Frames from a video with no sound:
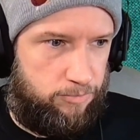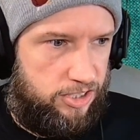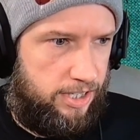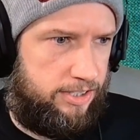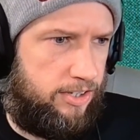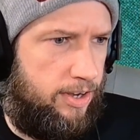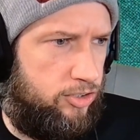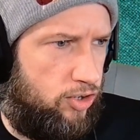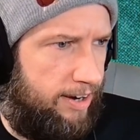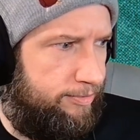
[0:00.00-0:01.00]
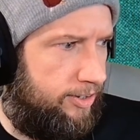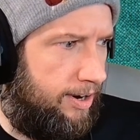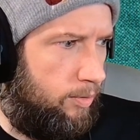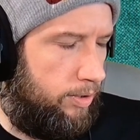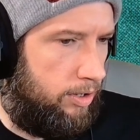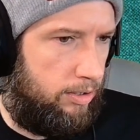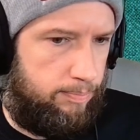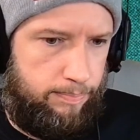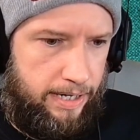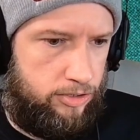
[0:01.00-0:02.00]
let's go ahead and try to figure out what our
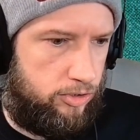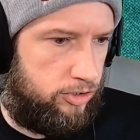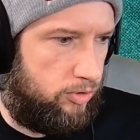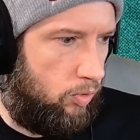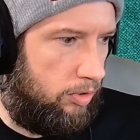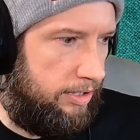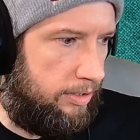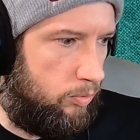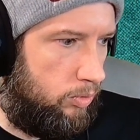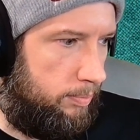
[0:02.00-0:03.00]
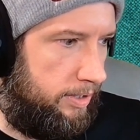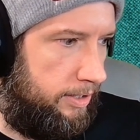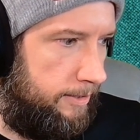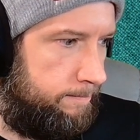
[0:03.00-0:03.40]
major score here will be.